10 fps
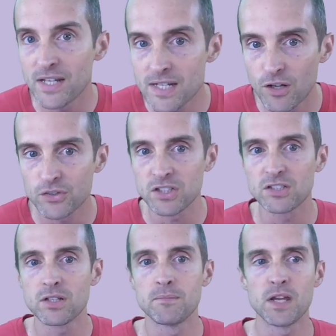
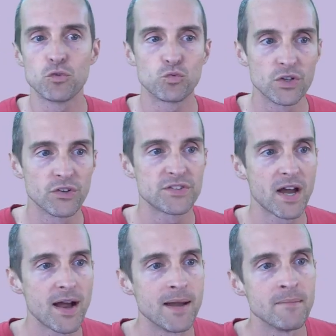ecosystem in real
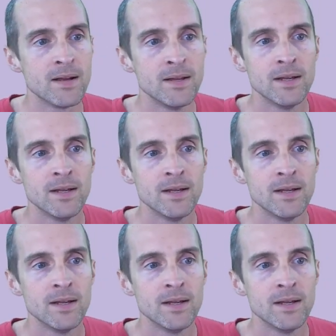time